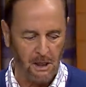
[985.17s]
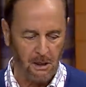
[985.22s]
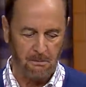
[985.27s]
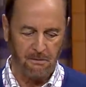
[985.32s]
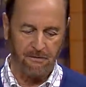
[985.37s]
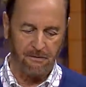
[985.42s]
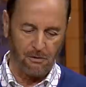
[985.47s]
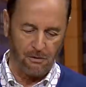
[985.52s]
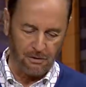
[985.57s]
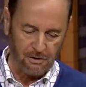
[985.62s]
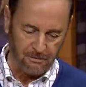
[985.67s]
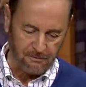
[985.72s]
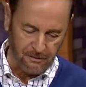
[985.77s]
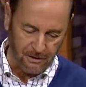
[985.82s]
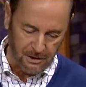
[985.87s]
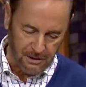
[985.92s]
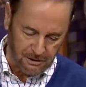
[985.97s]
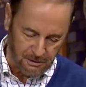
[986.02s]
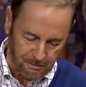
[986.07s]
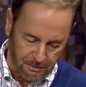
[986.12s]
Before the
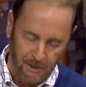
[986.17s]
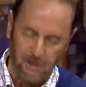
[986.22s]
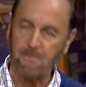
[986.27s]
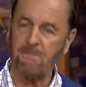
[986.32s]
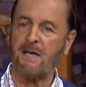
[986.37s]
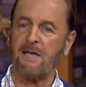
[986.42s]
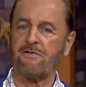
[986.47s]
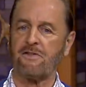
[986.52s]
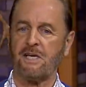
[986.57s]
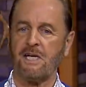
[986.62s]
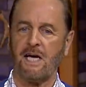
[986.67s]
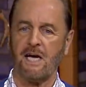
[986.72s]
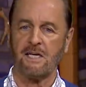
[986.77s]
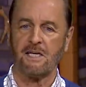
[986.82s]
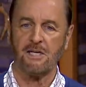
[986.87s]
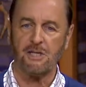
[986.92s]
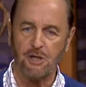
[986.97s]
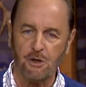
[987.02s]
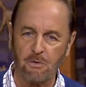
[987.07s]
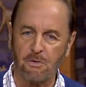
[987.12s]
sperm met the egg,
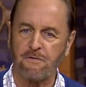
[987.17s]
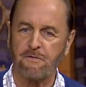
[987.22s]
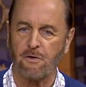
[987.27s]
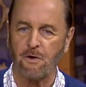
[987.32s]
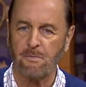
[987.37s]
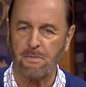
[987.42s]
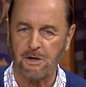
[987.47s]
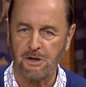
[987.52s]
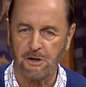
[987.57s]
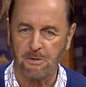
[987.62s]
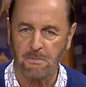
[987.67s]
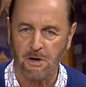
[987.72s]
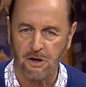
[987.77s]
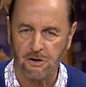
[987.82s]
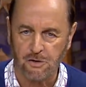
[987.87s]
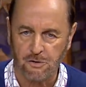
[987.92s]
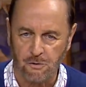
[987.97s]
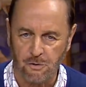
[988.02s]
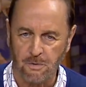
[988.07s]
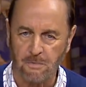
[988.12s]
and you were formed in your
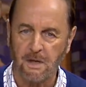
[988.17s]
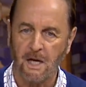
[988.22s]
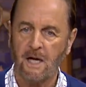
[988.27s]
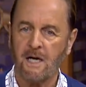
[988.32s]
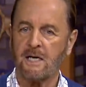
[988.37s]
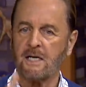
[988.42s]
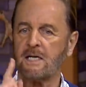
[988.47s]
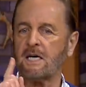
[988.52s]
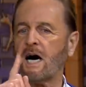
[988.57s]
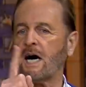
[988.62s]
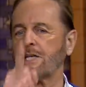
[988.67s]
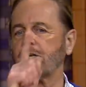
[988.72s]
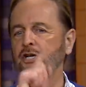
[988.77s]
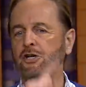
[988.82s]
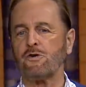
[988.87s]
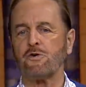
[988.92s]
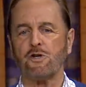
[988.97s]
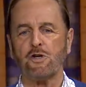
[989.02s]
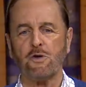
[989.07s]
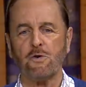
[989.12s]
mother's womb, God
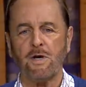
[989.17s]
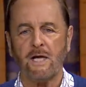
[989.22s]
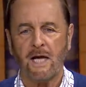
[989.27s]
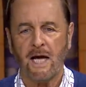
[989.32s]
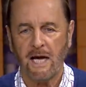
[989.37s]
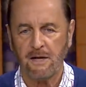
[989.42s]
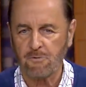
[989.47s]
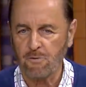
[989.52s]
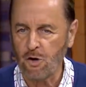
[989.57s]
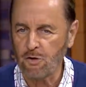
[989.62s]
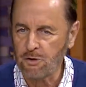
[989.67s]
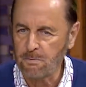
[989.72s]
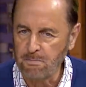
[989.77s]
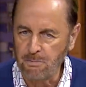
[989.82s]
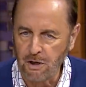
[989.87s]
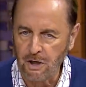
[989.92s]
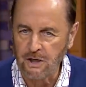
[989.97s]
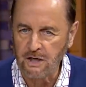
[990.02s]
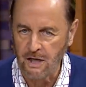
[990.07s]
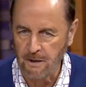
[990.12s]
knew you and wrote a
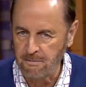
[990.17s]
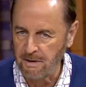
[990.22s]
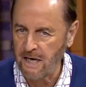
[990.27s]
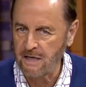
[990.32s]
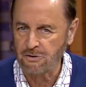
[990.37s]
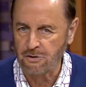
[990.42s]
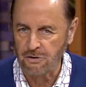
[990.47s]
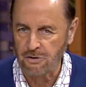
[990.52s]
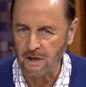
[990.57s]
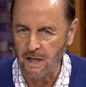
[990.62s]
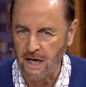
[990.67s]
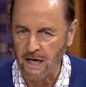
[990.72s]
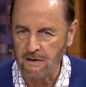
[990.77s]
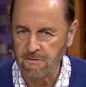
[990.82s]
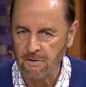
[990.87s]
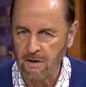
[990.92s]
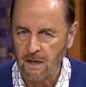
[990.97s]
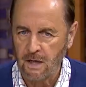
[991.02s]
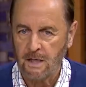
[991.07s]
book about your life.